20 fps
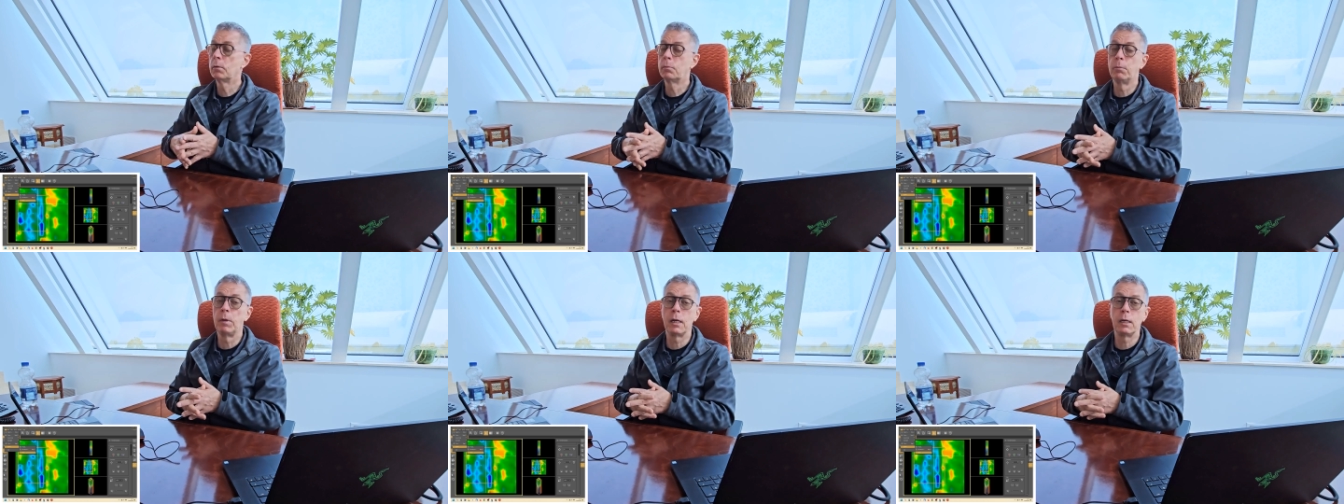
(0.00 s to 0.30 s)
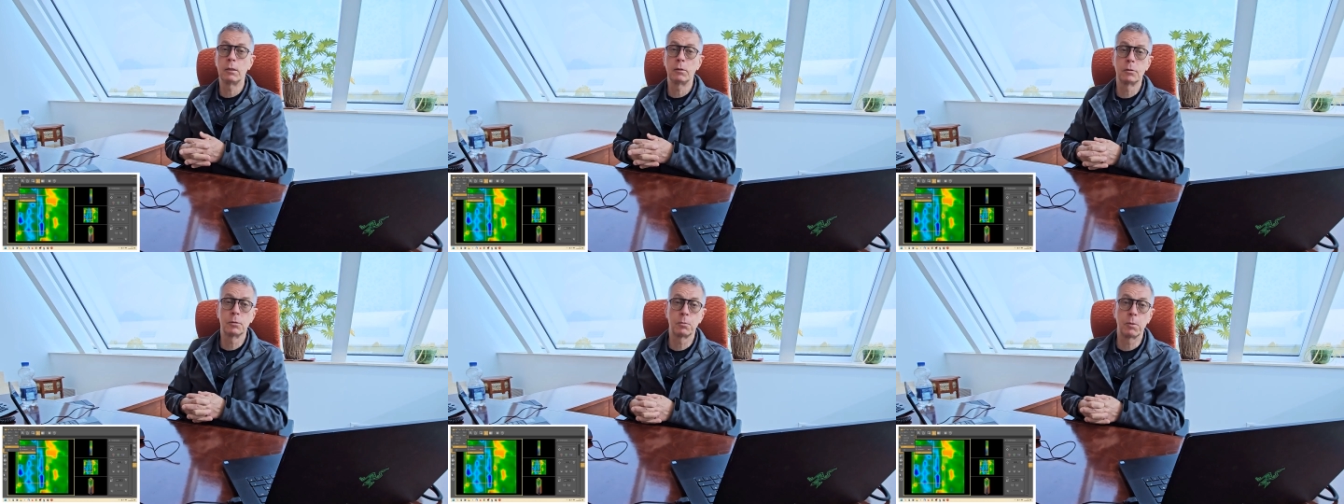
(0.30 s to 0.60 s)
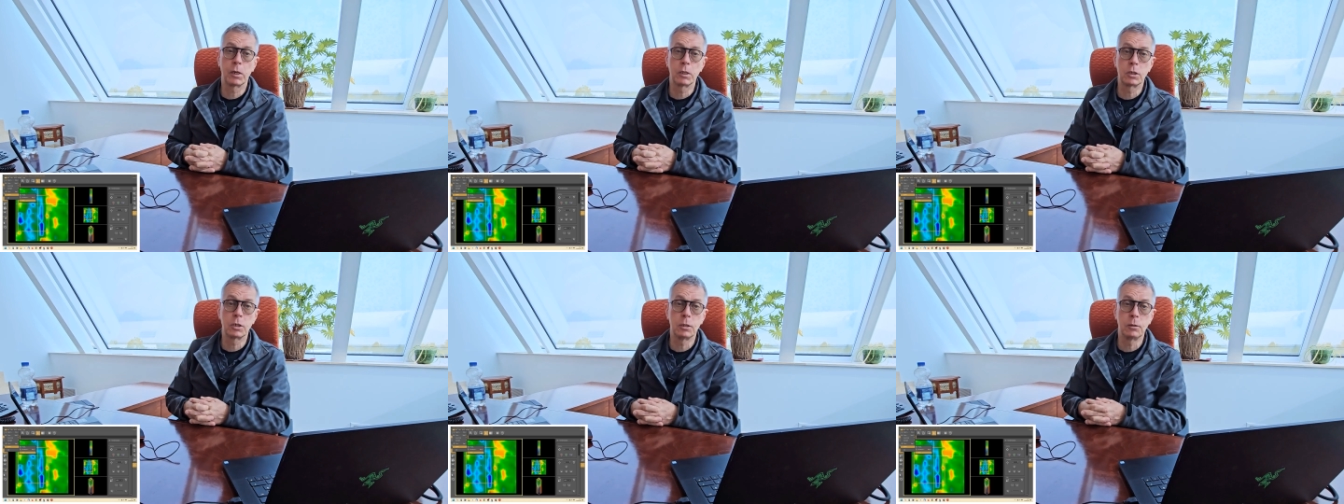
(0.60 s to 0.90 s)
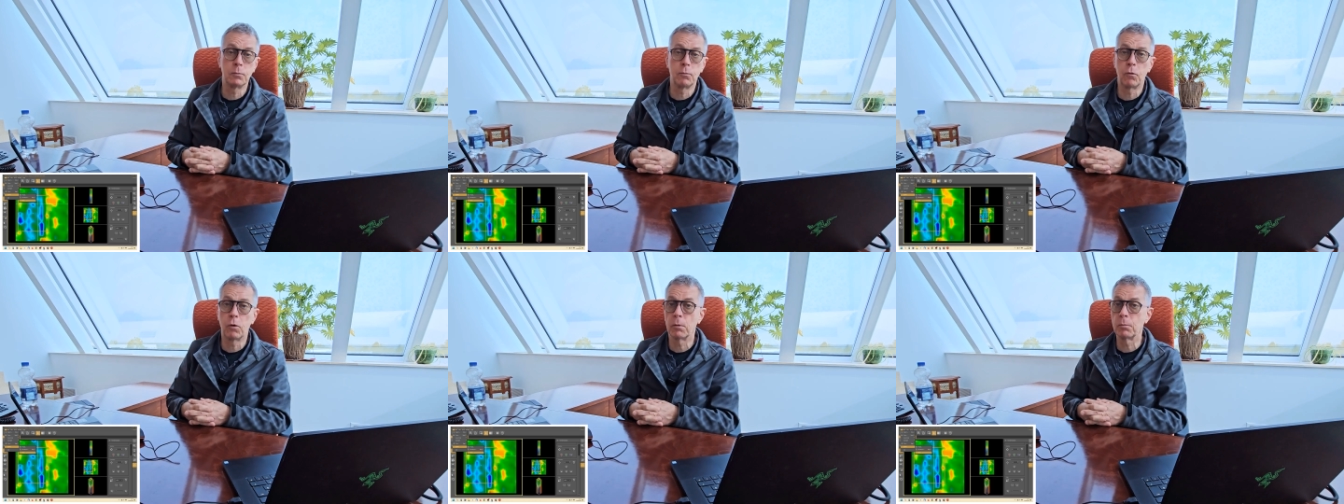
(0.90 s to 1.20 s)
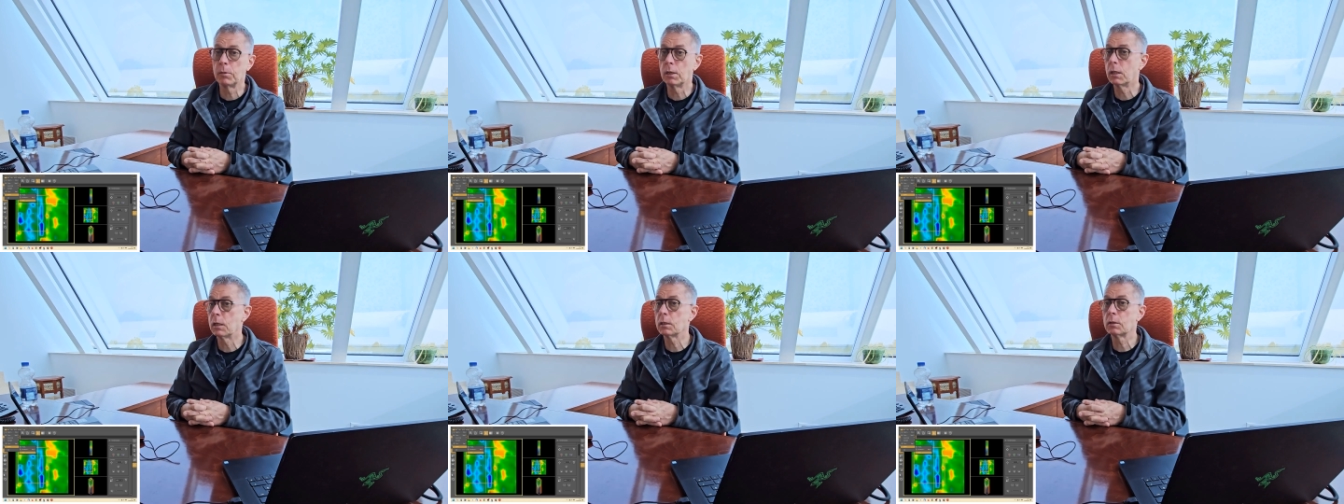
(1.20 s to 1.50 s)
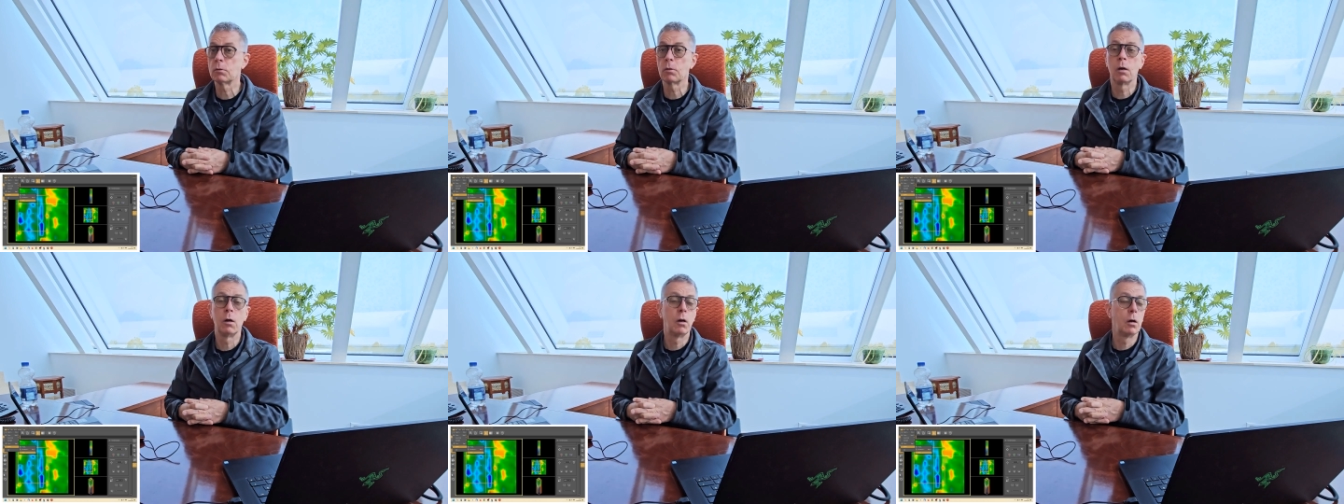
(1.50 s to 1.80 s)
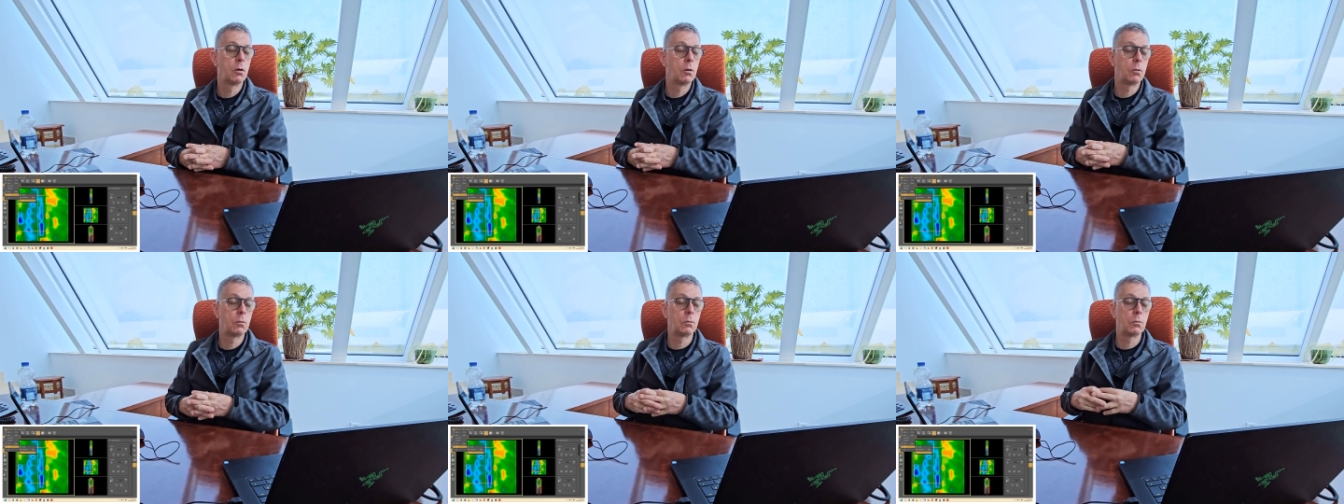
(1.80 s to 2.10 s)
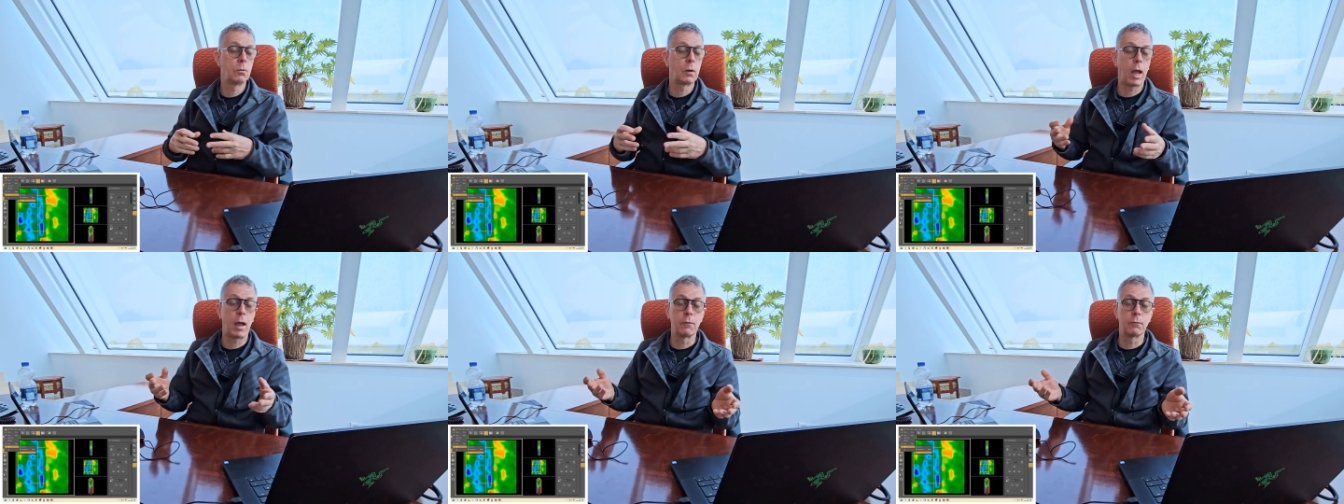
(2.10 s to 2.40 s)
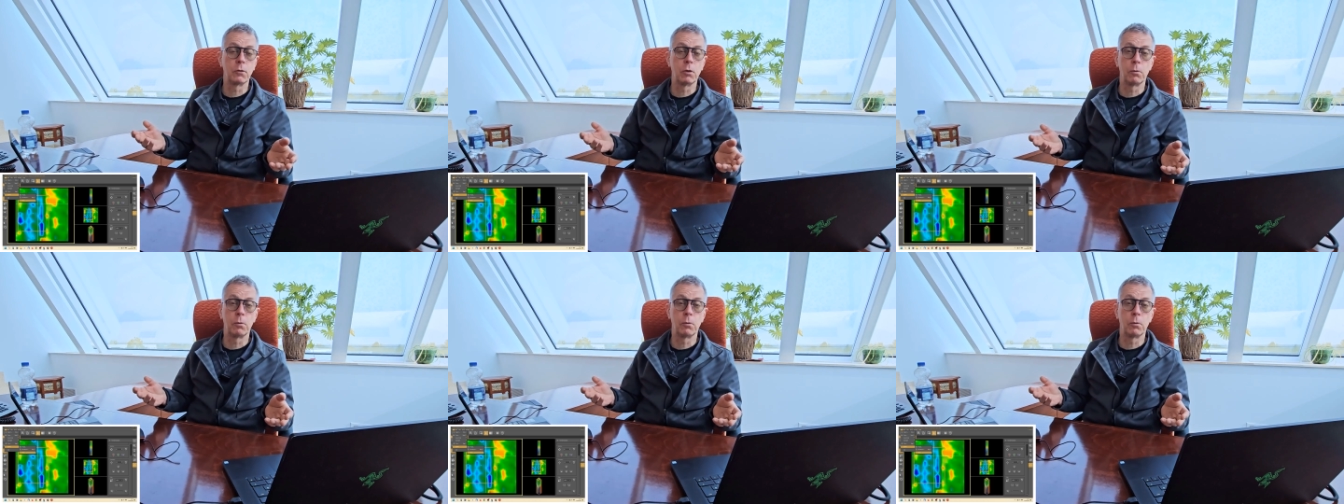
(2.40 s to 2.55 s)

Many spreadsheet formulas have